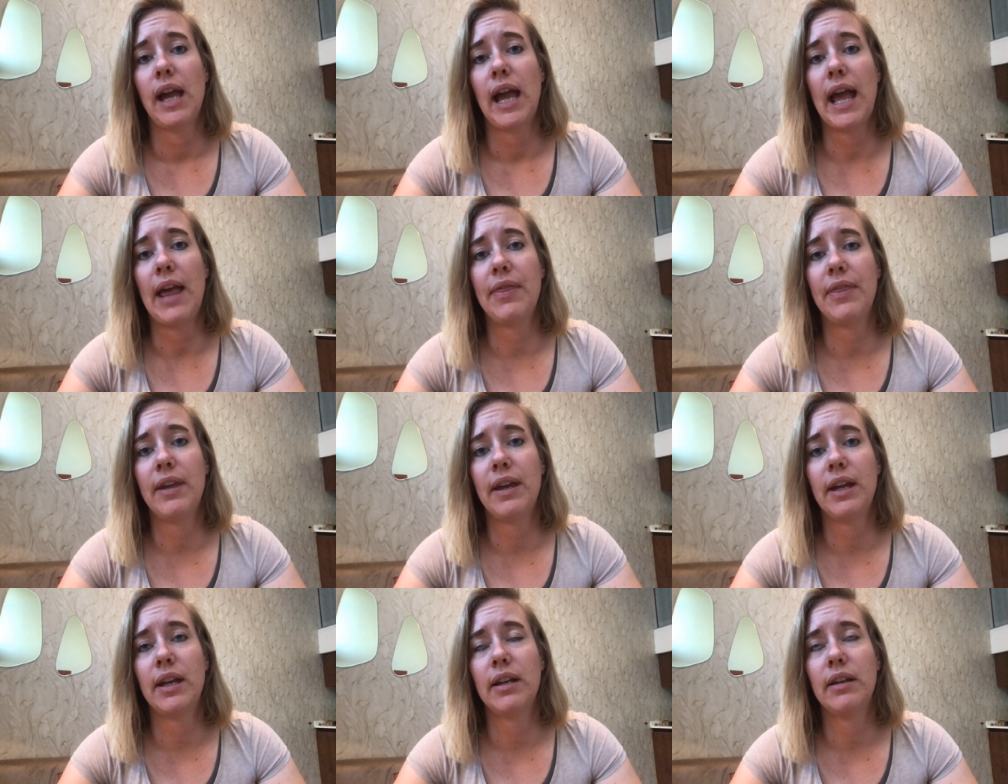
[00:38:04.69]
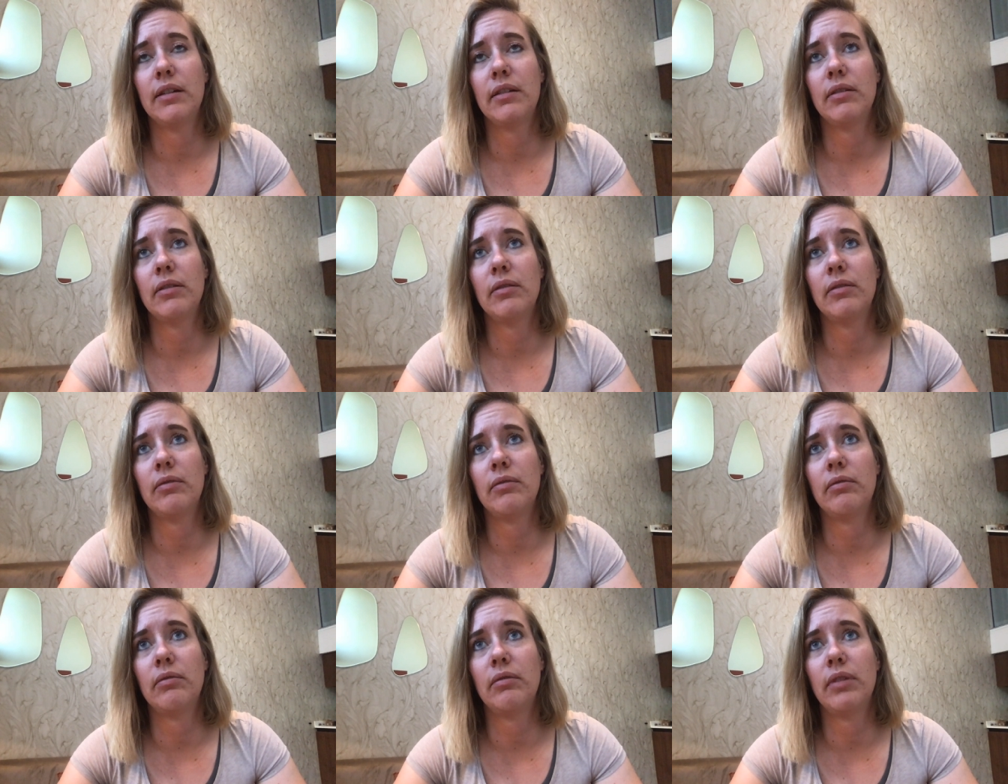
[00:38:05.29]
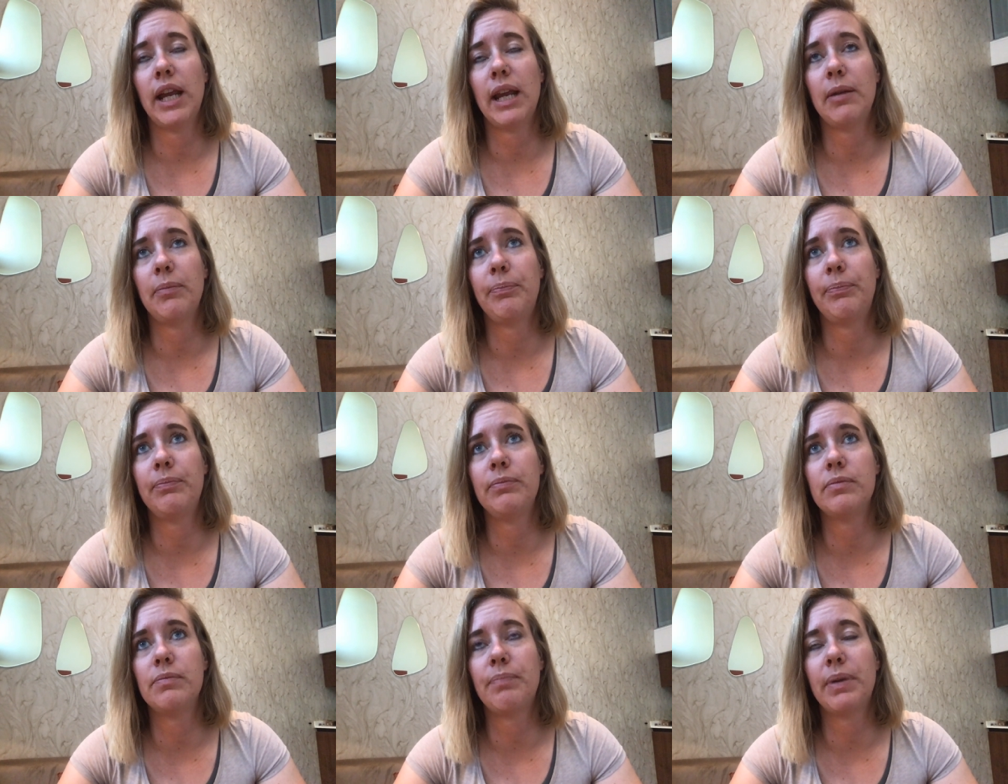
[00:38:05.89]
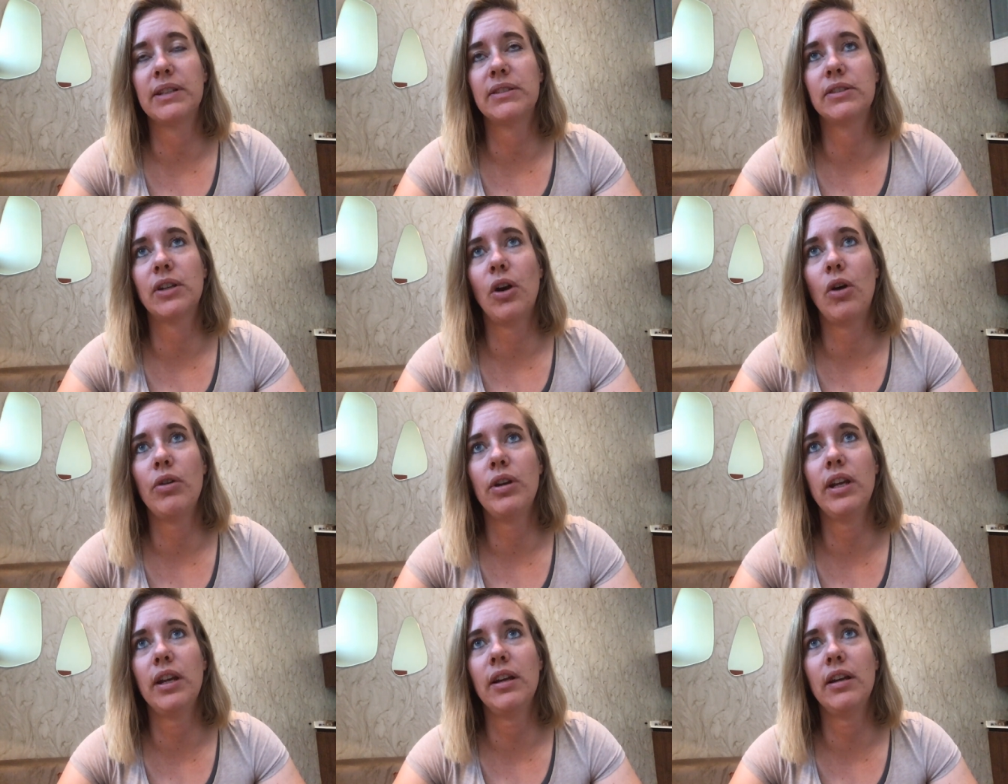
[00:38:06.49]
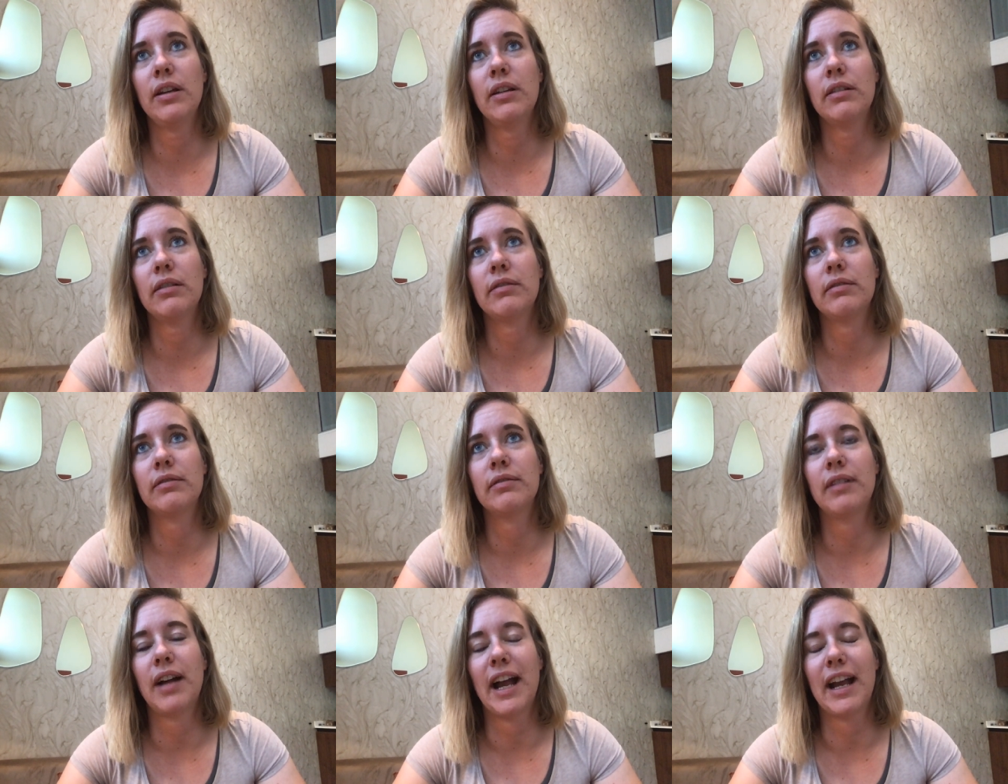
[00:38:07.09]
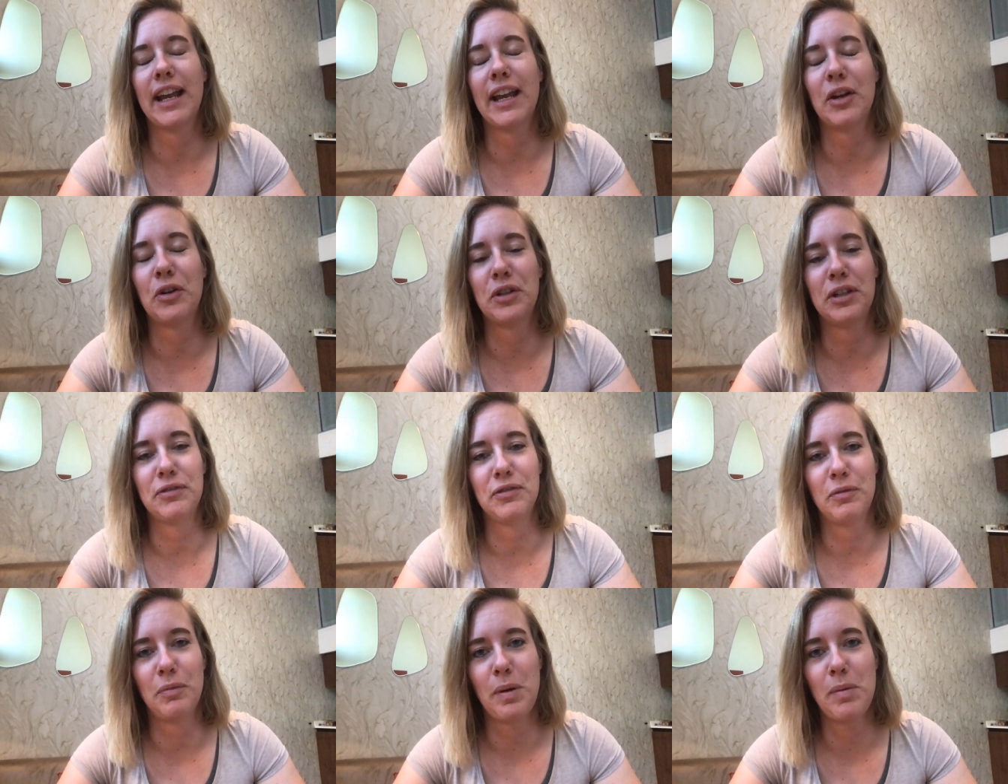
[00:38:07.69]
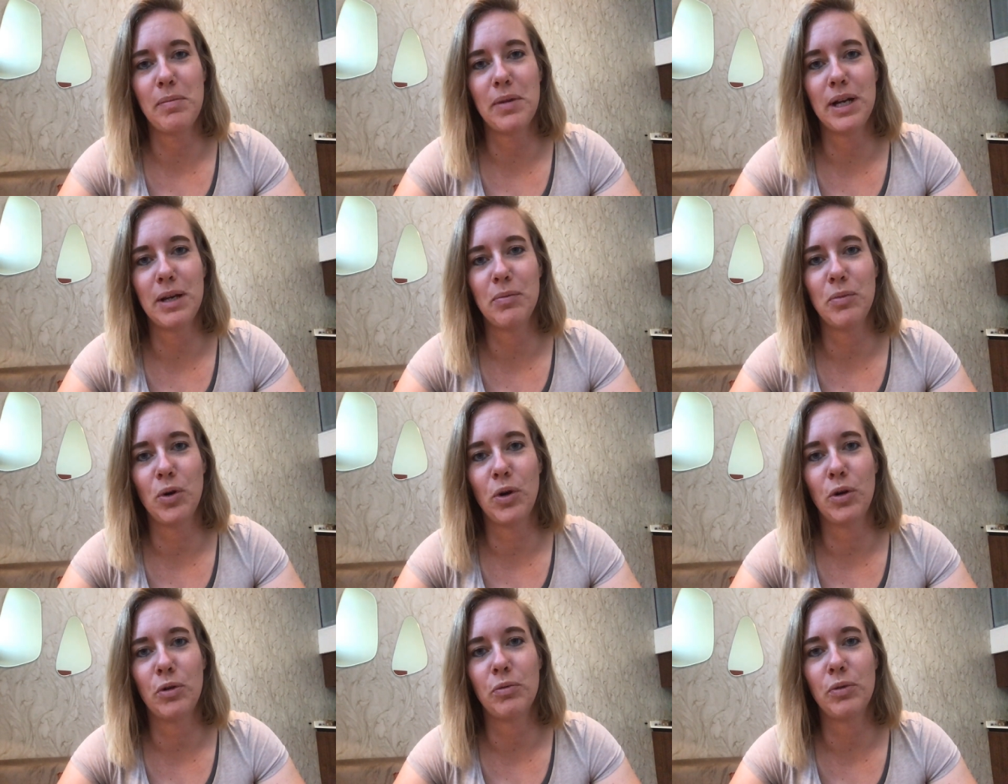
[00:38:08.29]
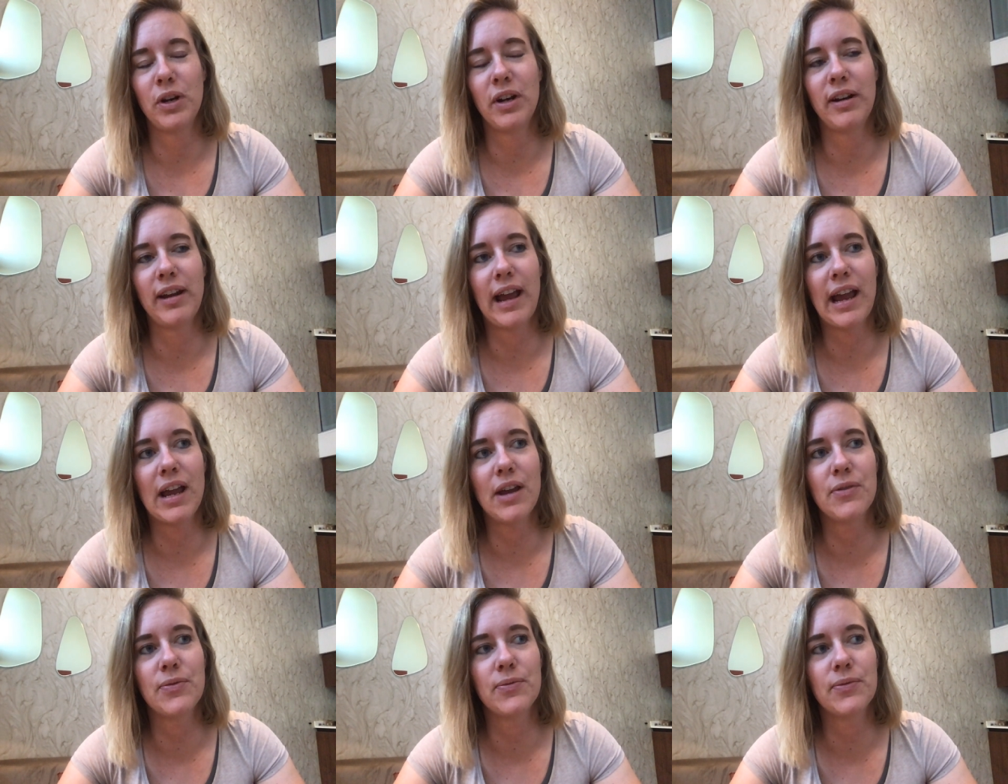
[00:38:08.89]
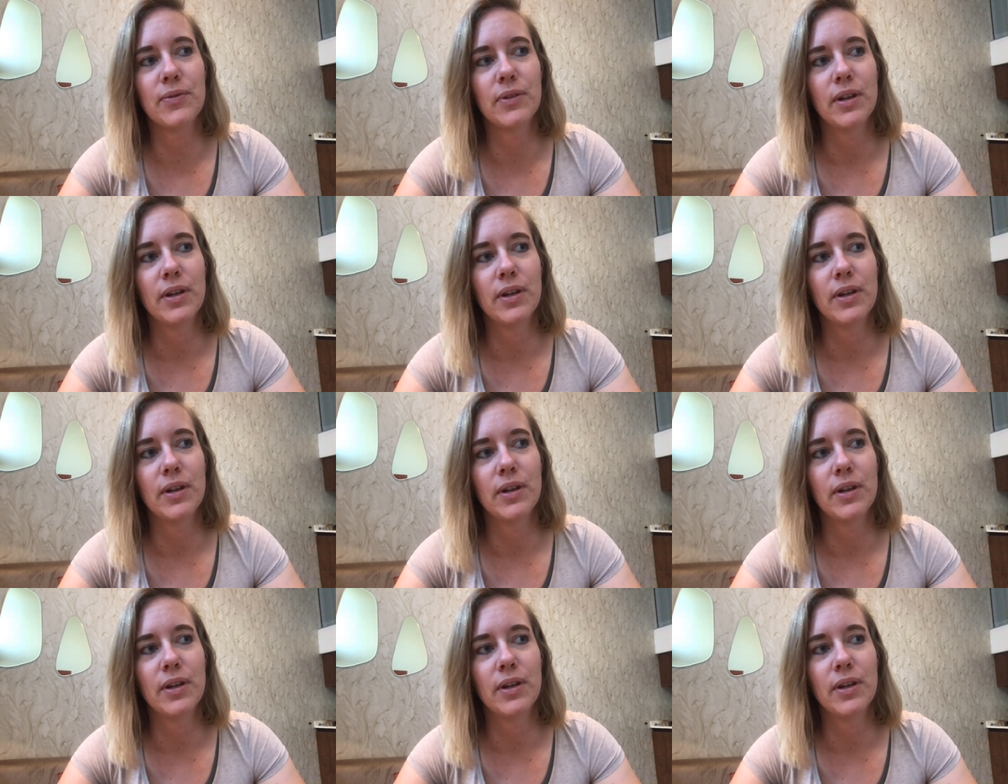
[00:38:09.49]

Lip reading: And then in Patagonia, I cannot even remember anymore. What did I have?